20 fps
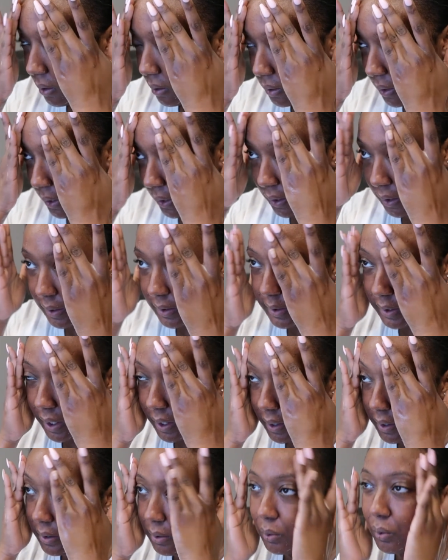Like, is
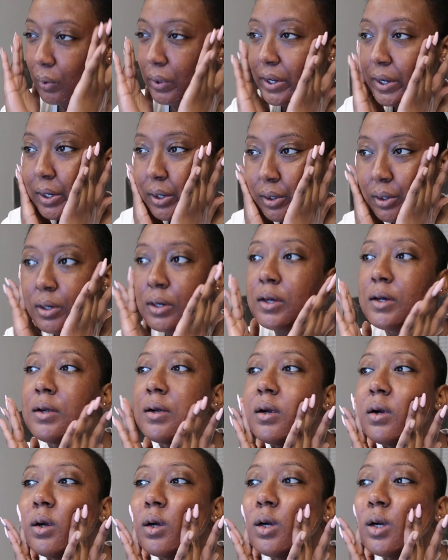that weird
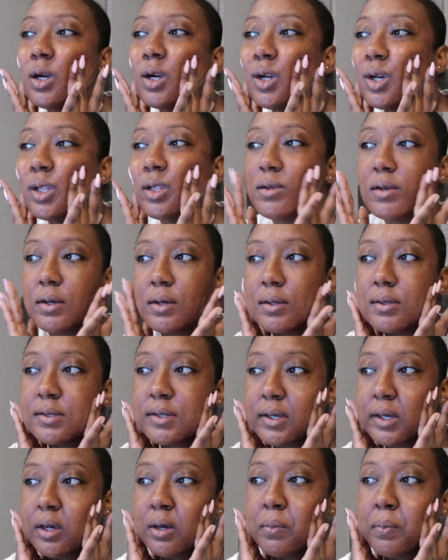
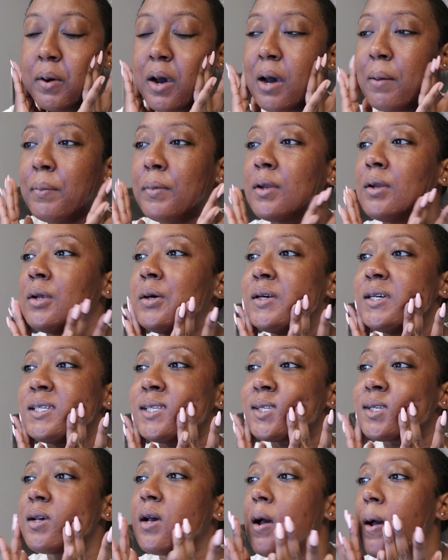to hear a popping noise?